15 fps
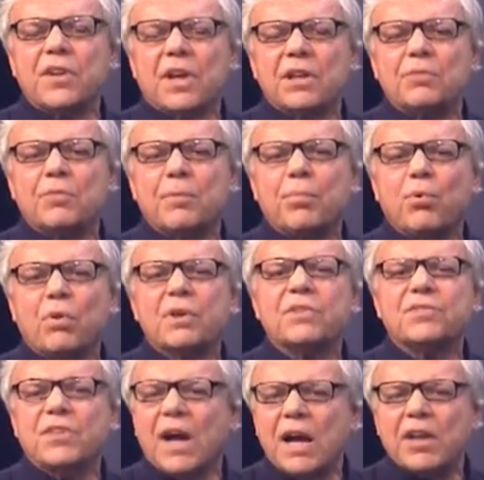Island Report,
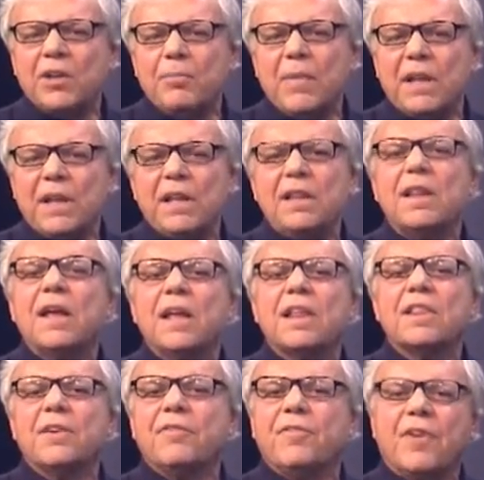documenting
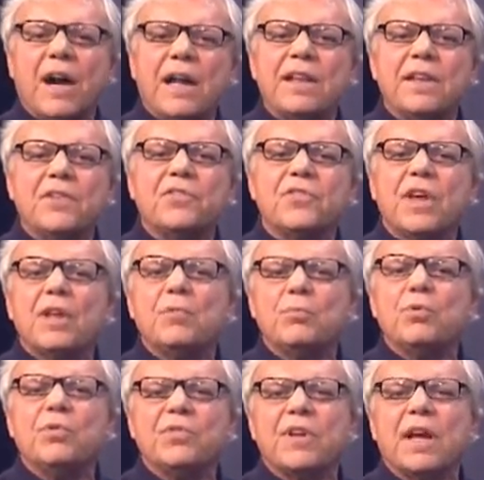the violence and
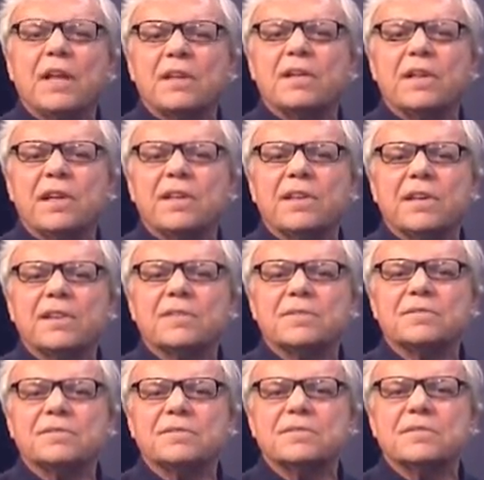brutality there.
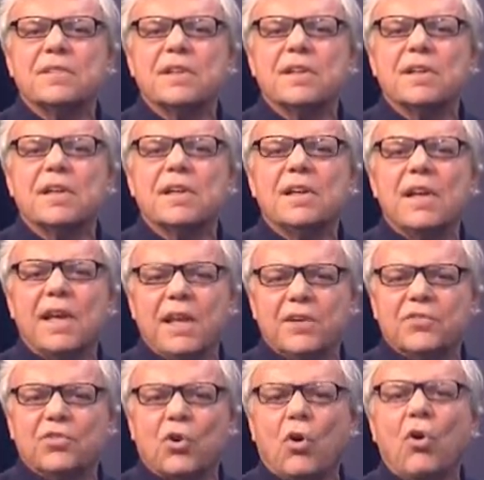He
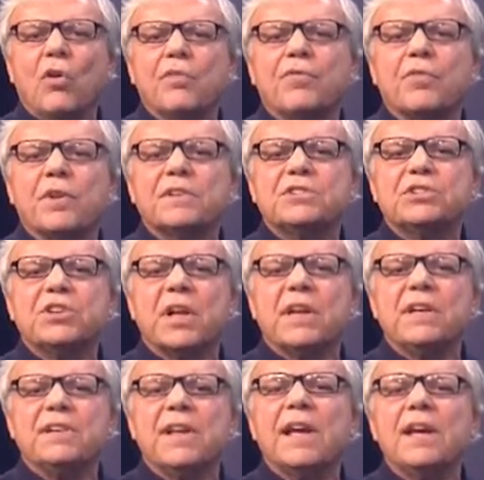has called for its
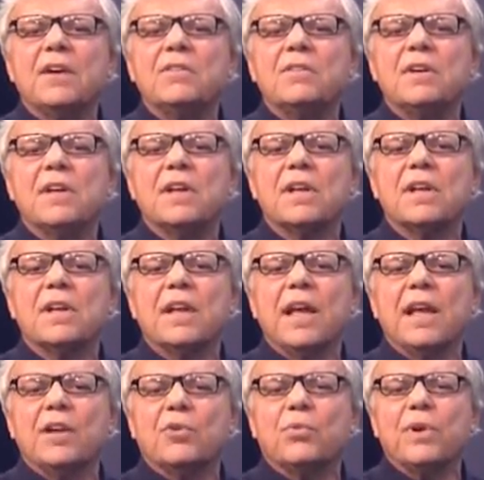shutting down
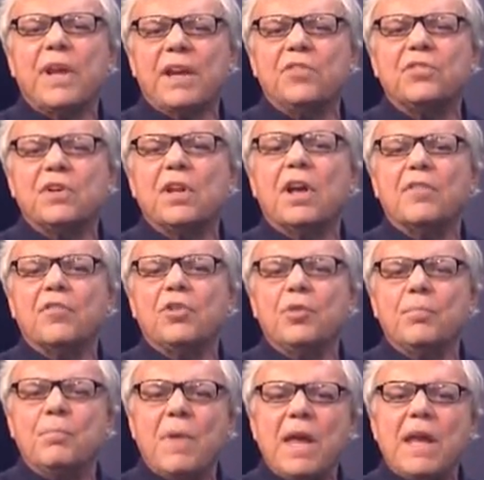and creation of
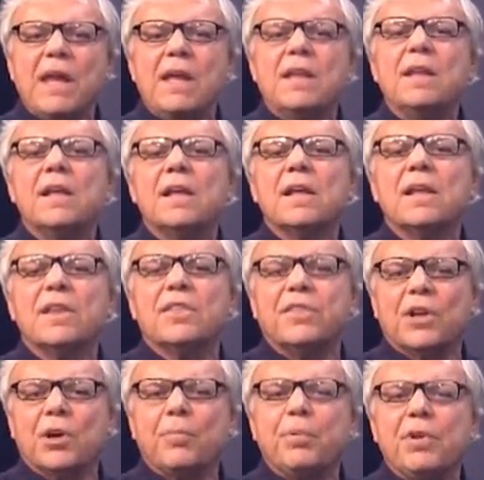humane
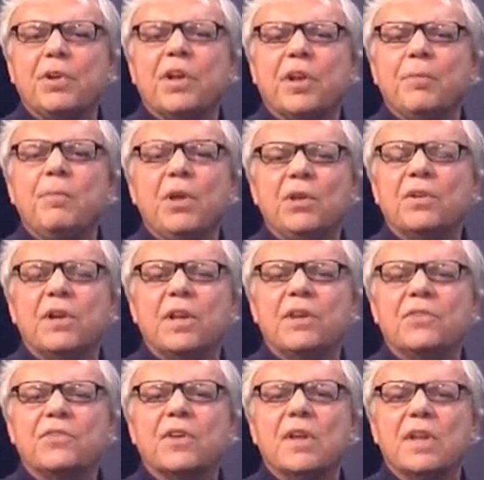therapeutic
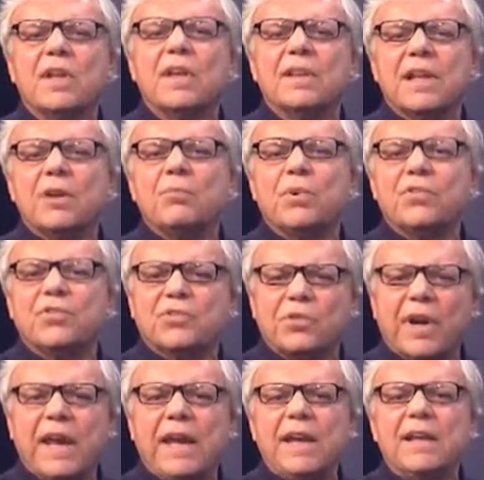communities that
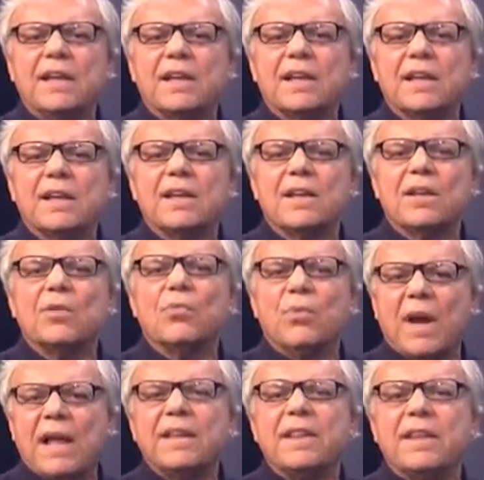restrain
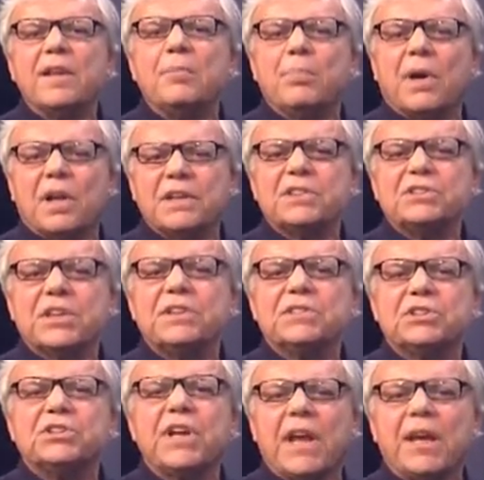rather than punish and
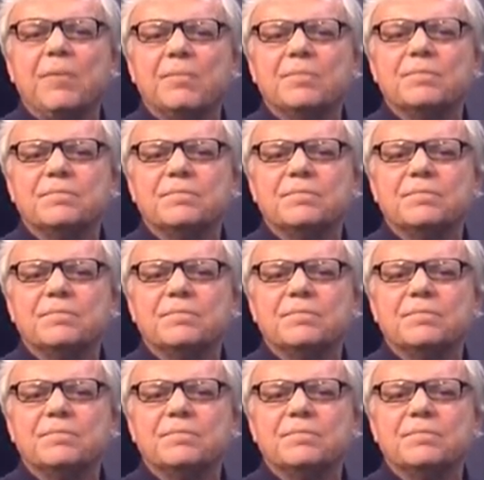shame.